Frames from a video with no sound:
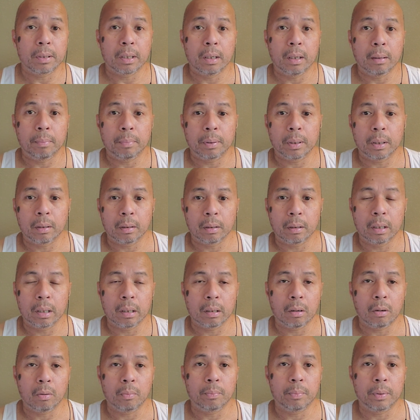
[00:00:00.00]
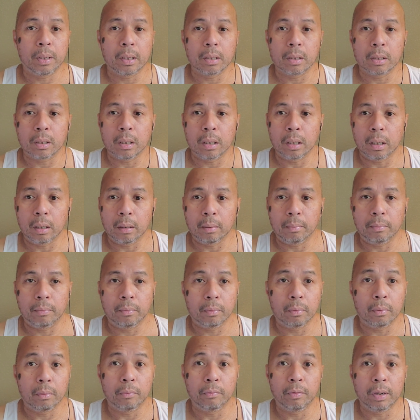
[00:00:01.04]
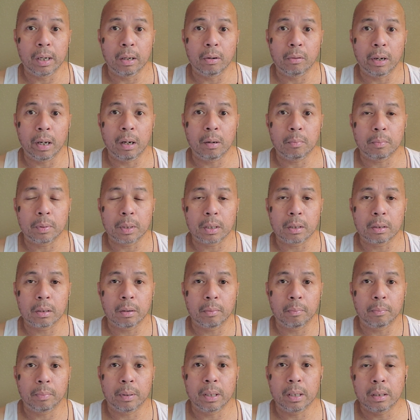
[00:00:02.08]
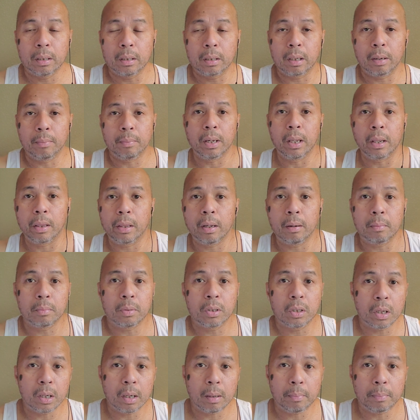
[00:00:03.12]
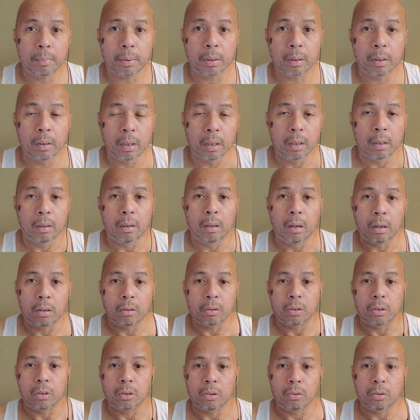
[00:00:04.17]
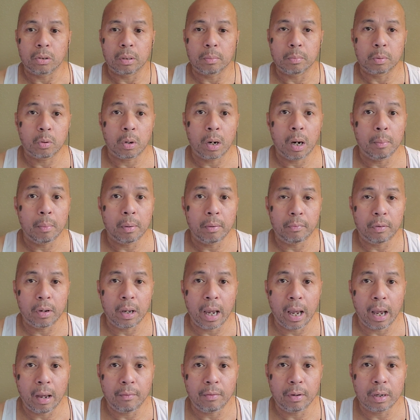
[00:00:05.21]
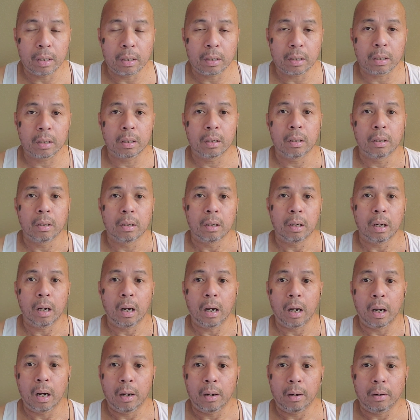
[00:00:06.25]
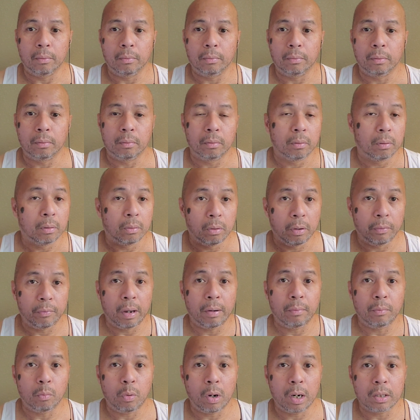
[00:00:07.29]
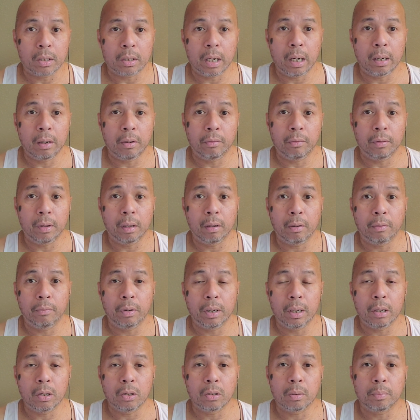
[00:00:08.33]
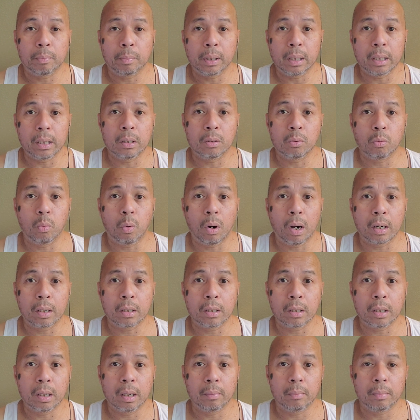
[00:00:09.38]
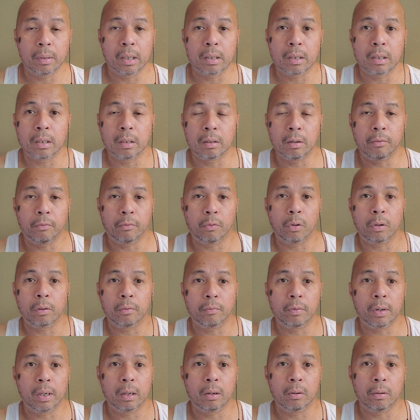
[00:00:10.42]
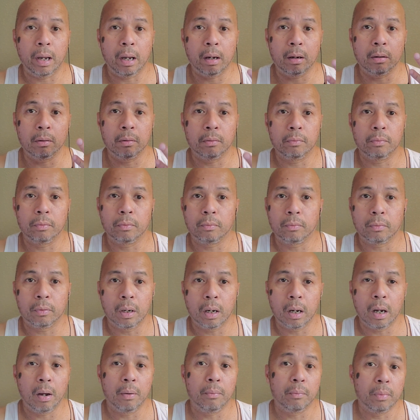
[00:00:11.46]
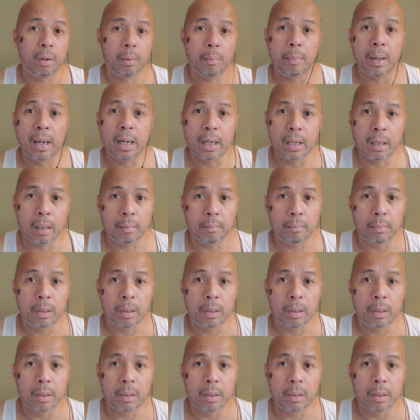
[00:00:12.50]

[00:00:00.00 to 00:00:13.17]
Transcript: it up. I hope this video helps. Please give me a thumbs up. Also subscribe if you haven't. If you haven't watched any of the other videos, please watch them. This is the 4th video out of many.